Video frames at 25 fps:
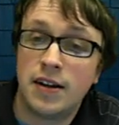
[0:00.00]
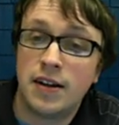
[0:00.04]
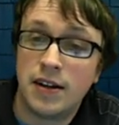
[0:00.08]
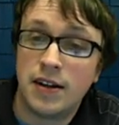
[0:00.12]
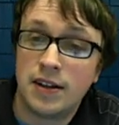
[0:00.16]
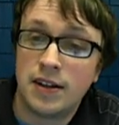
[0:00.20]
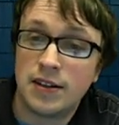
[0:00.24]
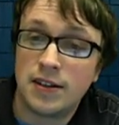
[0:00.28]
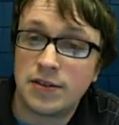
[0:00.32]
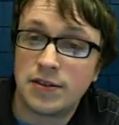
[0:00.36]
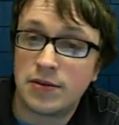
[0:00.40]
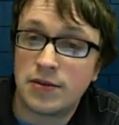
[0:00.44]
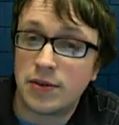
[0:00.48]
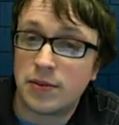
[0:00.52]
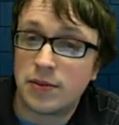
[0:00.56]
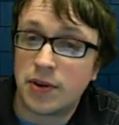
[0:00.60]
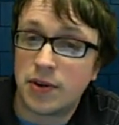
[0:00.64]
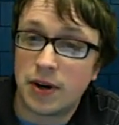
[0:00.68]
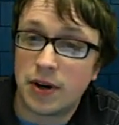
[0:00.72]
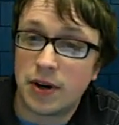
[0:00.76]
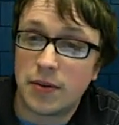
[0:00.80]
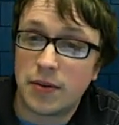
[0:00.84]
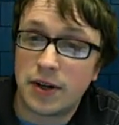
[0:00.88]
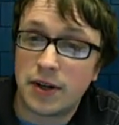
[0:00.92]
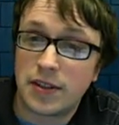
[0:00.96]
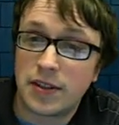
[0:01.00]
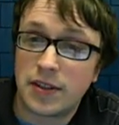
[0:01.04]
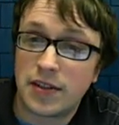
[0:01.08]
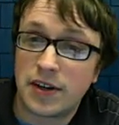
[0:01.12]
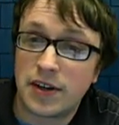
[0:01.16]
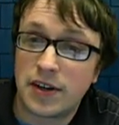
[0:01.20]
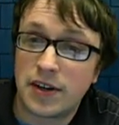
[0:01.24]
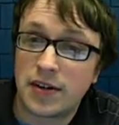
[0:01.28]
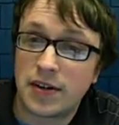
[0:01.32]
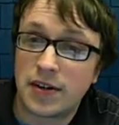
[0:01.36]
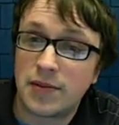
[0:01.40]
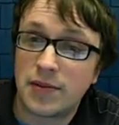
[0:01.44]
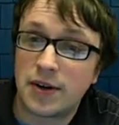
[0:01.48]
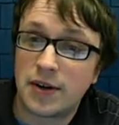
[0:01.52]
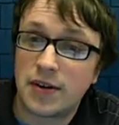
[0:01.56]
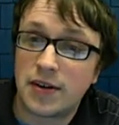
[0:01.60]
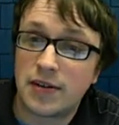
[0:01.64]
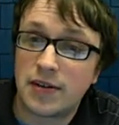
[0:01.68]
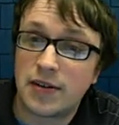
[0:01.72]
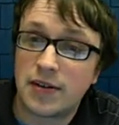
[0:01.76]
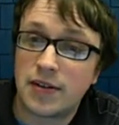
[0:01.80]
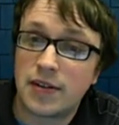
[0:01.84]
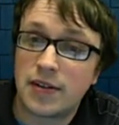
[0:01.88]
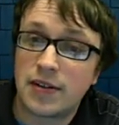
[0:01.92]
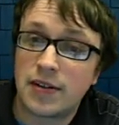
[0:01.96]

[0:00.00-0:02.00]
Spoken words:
So we'll probably want to talk about